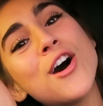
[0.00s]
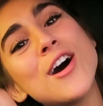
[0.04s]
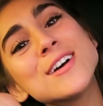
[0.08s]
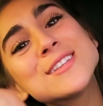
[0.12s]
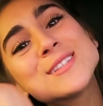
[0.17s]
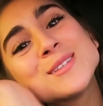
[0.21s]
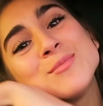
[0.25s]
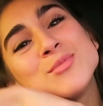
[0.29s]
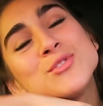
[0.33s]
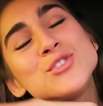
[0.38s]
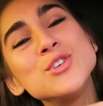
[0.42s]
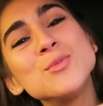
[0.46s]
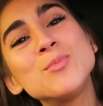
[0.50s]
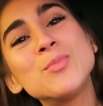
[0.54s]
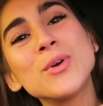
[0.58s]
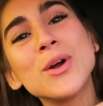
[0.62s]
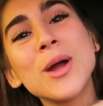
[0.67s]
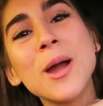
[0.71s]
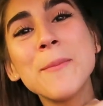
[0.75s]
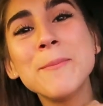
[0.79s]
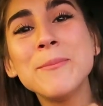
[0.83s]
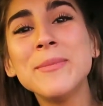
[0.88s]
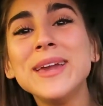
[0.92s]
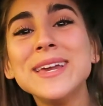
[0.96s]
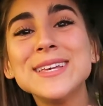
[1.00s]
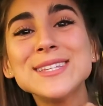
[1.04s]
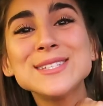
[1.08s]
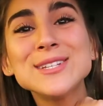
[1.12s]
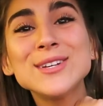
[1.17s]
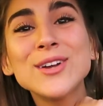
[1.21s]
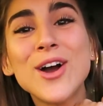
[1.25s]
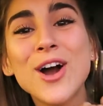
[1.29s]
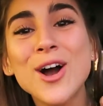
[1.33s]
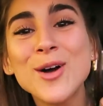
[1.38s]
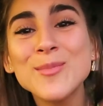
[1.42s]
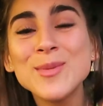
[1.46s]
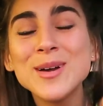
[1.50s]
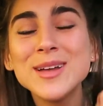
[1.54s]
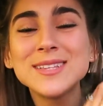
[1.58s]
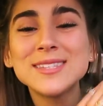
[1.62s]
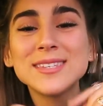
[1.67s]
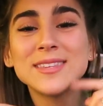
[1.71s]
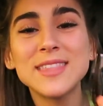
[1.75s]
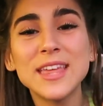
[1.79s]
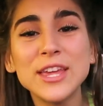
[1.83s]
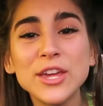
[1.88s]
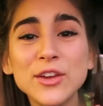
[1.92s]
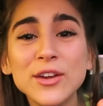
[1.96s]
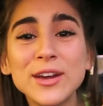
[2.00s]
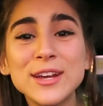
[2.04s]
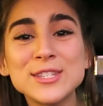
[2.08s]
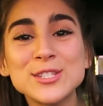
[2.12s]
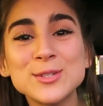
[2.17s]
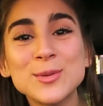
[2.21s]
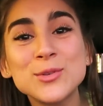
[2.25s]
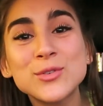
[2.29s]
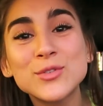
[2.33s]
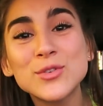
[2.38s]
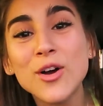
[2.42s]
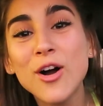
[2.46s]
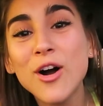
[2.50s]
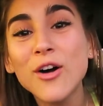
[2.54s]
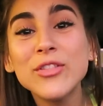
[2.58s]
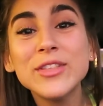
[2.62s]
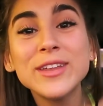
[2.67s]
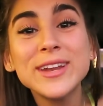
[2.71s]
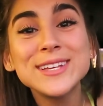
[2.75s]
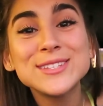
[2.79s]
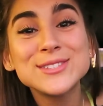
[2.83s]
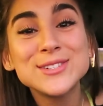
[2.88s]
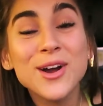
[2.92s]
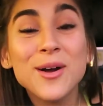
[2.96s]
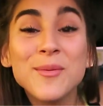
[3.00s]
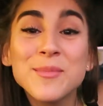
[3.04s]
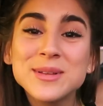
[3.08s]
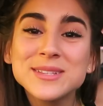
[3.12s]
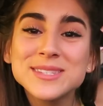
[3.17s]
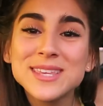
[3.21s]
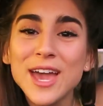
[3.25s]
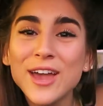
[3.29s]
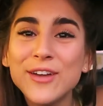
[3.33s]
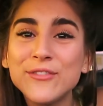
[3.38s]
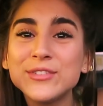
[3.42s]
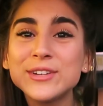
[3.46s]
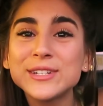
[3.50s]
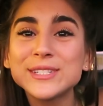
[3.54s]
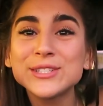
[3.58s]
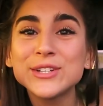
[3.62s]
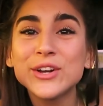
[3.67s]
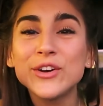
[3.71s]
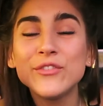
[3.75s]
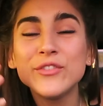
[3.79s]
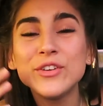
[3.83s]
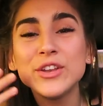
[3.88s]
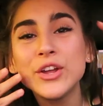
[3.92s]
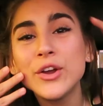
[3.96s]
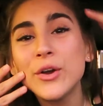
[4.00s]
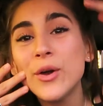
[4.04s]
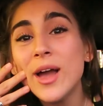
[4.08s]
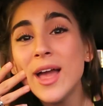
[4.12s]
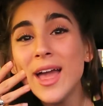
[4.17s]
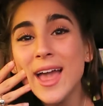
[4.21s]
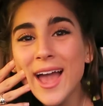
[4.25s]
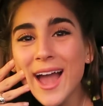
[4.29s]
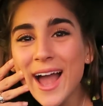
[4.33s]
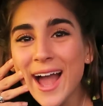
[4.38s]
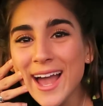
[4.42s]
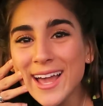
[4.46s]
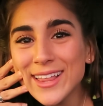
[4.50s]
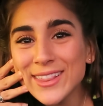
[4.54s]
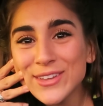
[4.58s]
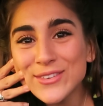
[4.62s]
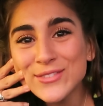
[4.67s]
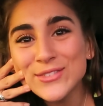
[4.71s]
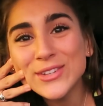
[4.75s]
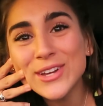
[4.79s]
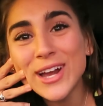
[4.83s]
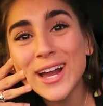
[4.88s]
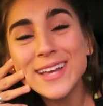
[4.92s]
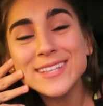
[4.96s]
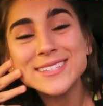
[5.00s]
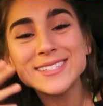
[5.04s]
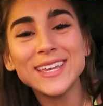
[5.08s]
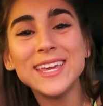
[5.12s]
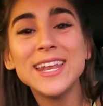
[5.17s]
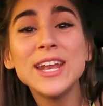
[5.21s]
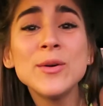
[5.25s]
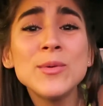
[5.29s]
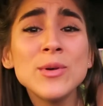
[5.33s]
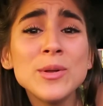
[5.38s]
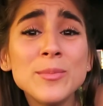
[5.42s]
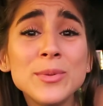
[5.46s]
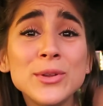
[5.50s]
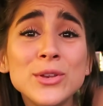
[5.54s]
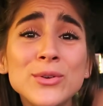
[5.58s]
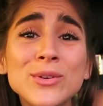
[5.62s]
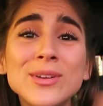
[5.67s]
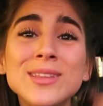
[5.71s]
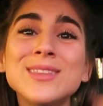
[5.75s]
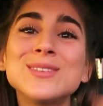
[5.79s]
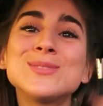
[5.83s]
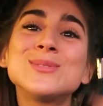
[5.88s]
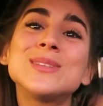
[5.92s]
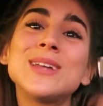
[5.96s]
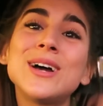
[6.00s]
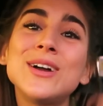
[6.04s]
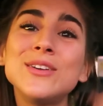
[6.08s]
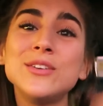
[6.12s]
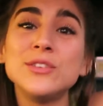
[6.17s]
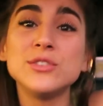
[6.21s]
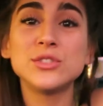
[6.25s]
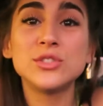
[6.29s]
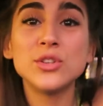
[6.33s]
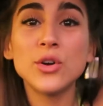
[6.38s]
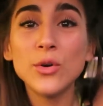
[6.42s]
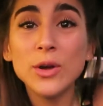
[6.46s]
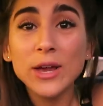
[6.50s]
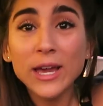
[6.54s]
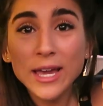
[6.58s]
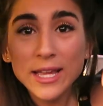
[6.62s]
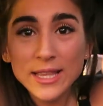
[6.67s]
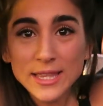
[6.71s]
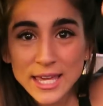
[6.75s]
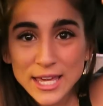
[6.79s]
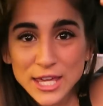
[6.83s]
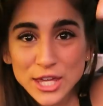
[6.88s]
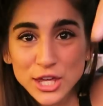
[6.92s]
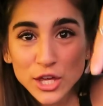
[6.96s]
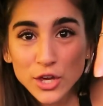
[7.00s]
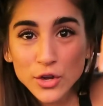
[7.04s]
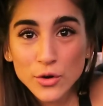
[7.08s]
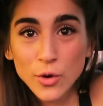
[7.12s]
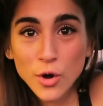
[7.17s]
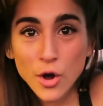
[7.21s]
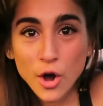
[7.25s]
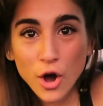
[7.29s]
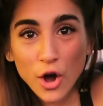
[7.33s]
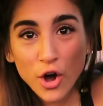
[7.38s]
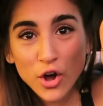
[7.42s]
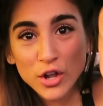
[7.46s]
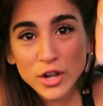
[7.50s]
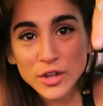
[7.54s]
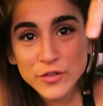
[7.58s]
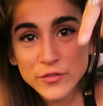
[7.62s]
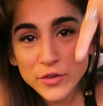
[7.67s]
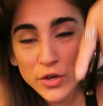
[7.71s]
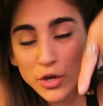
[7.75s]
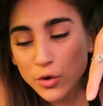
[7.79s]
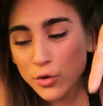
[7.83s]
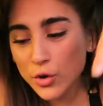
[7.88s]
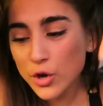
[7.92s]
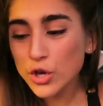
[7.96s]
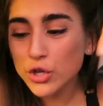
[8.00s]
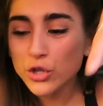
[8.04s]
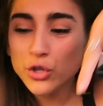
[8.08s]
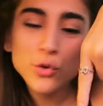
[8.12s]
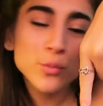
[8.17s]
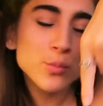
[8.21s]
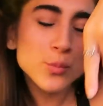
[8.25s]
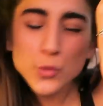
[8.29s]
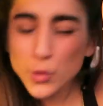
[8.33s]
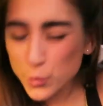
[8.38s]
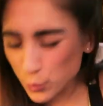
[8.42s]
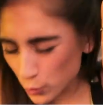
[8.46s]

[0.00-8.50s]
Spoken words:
awesome, super amazing comments. Thank you guys so much for all the nice comments every single video. I love you guys. And I wouldn't be doing this without you. So thank you, all of you. You.